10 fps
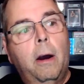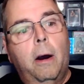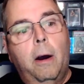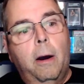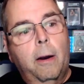
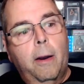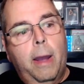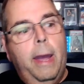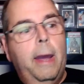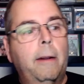
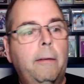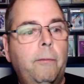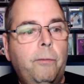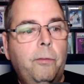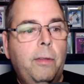
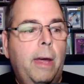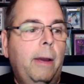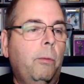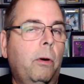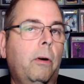and they
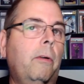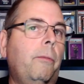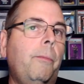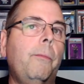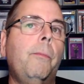were
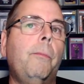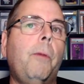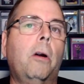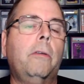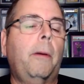
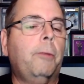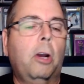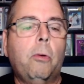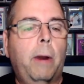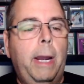marked up to
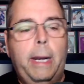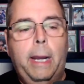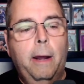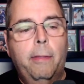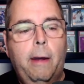
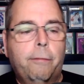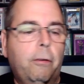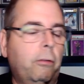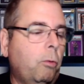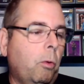grading on that
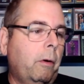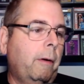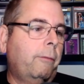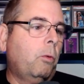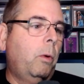first order
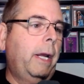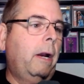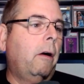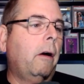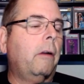of 20
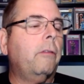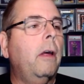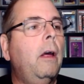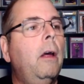cards.